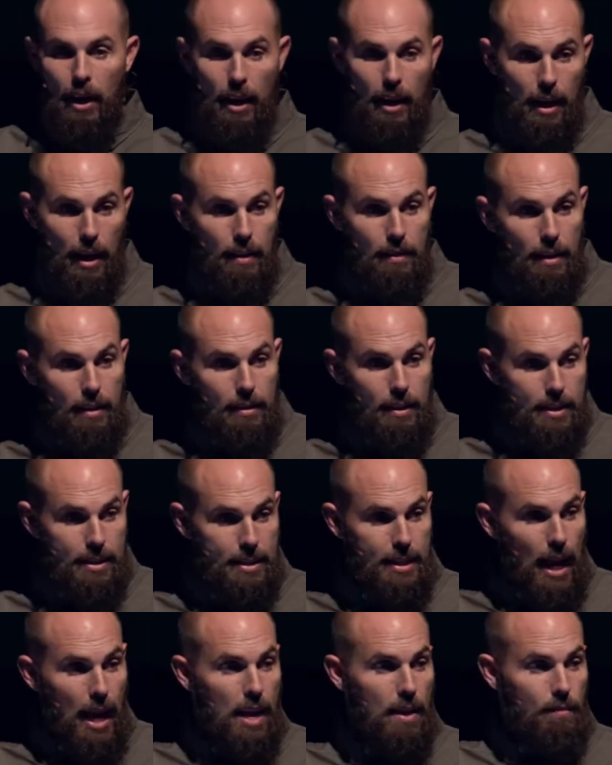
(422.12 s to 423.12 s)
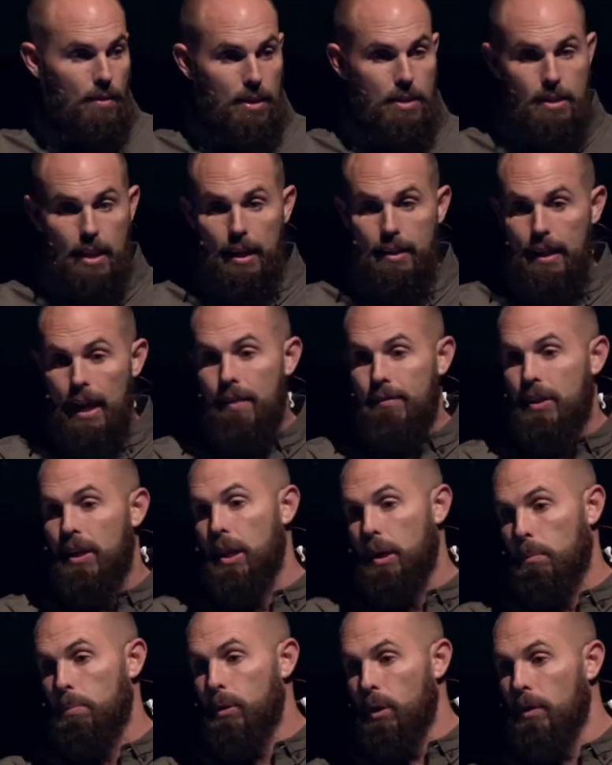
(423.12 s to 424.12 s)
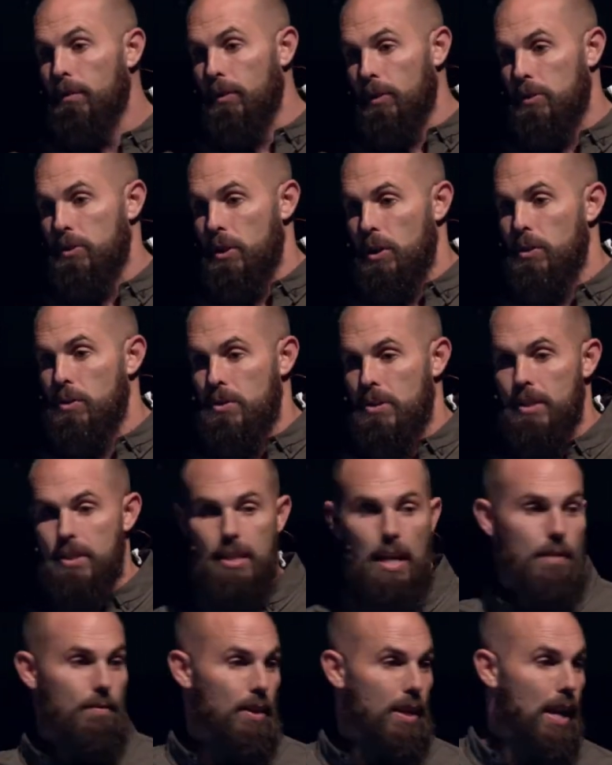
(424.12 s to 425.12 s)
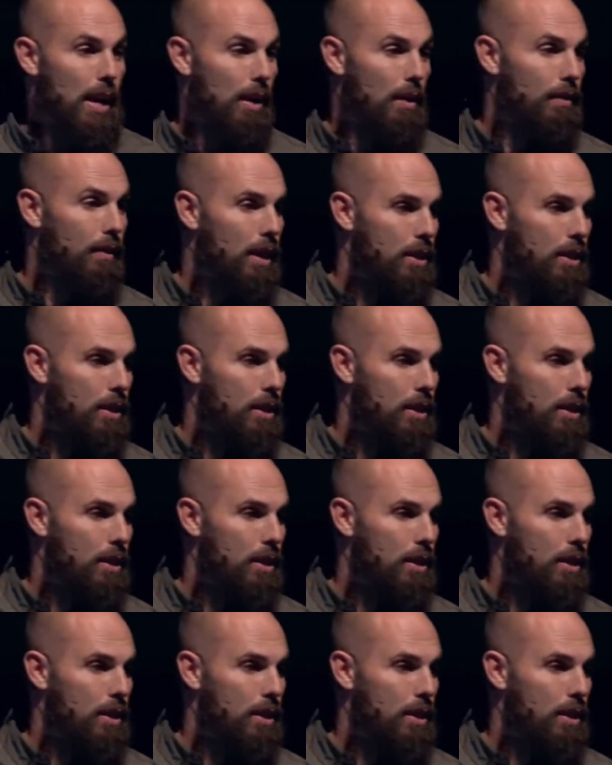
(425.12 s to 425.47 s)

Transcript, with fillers: and then the save is like they have to get approval to use the save account, and